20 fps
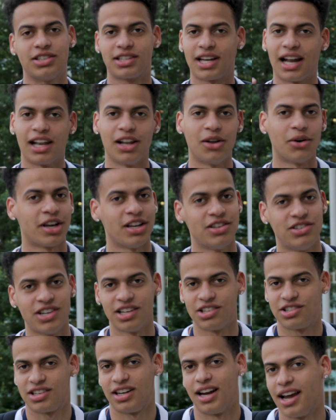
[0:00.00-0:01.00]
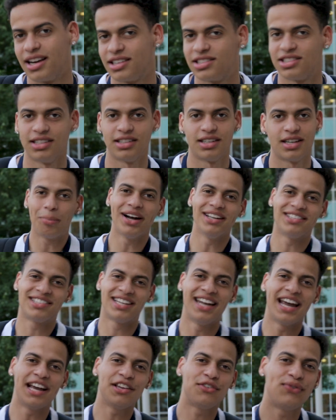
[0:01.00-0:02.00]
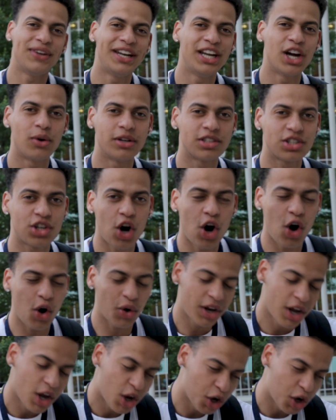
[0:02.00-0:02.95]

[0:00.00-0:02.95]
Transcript: just got a little congestion action. But today's video is called